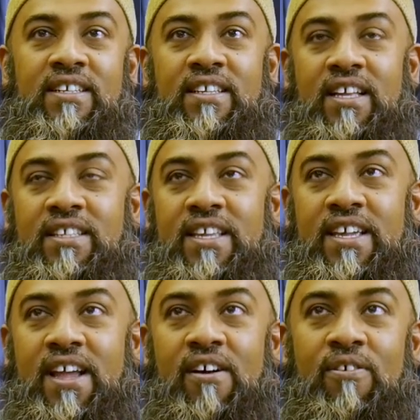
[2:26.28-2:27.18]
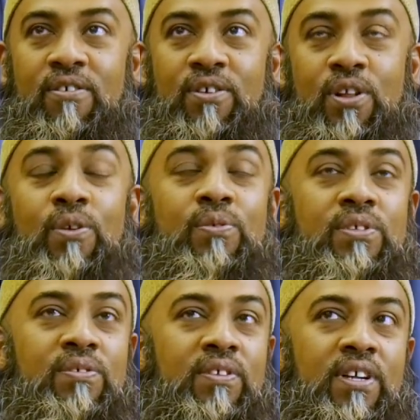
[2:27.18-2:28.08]
that they are
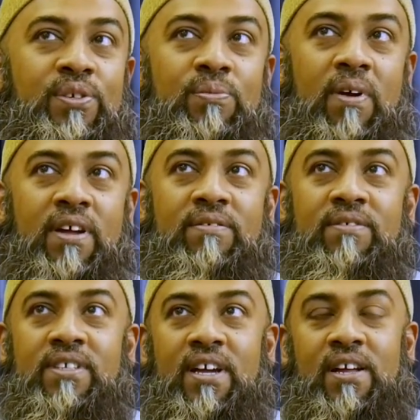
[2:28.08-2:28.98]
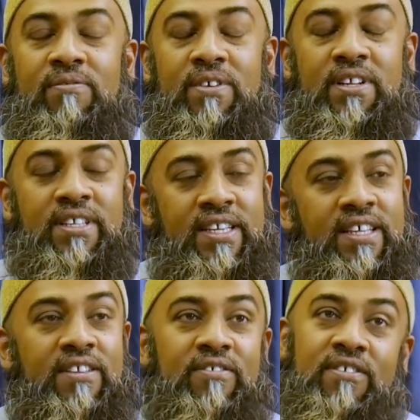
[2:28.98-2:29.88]
close to Allah subhanahu wa ta'ala, when
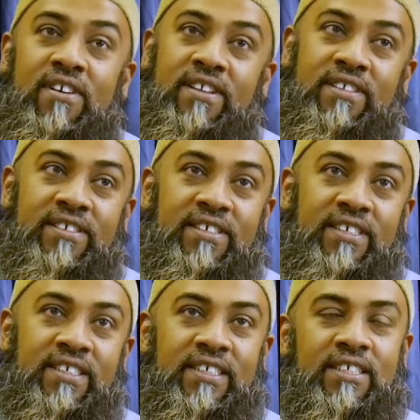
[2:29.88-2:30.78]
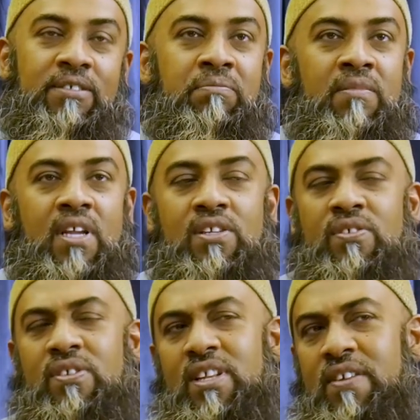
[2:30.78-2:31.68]
indeed they're not. And
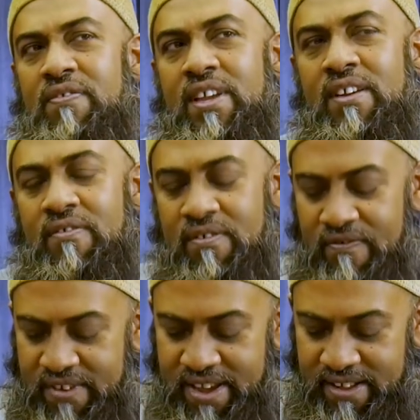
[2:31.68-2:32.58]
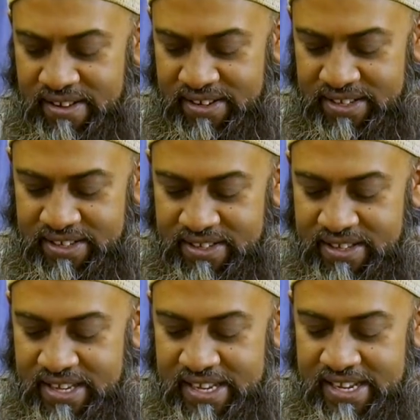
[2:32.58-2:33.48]
so the lifting of the veil,
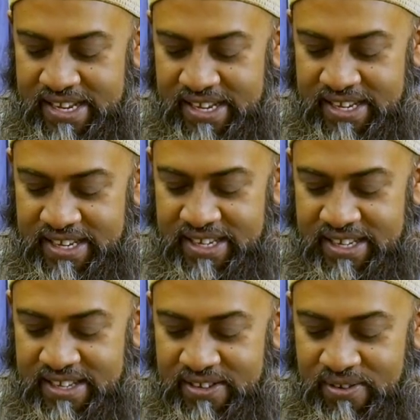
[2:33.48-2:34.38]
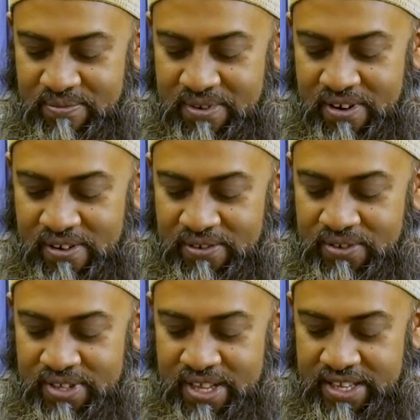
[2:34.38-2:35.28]
the
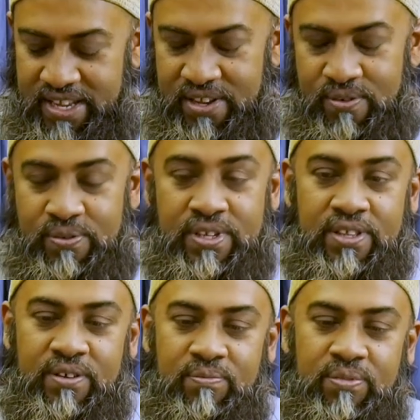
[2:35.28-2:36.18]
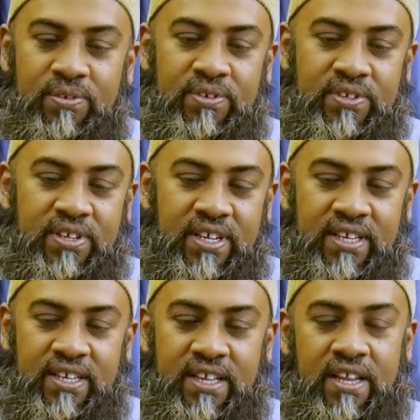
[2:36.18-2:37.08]
terminology that they use in their books,
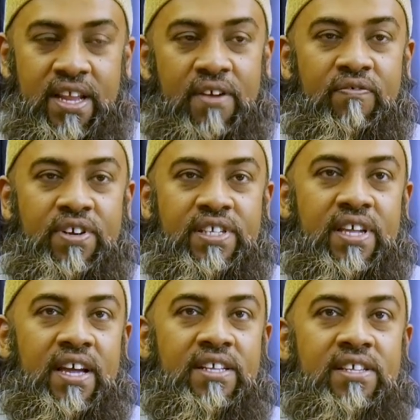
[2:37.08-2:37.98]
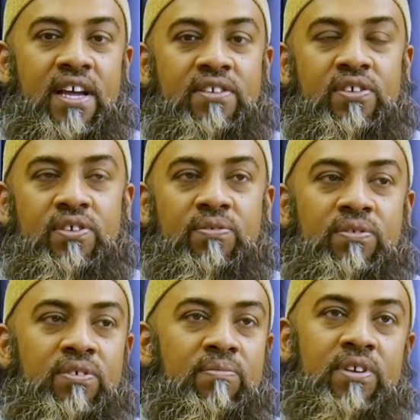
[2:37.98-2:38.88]
and every science has its
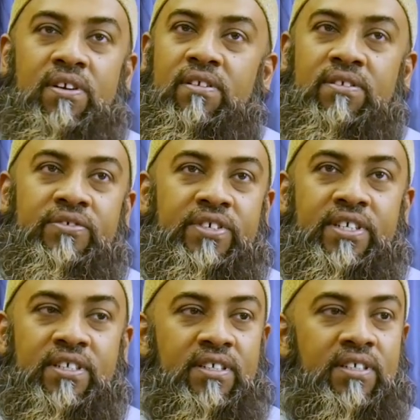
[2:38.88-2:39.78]
own terminology.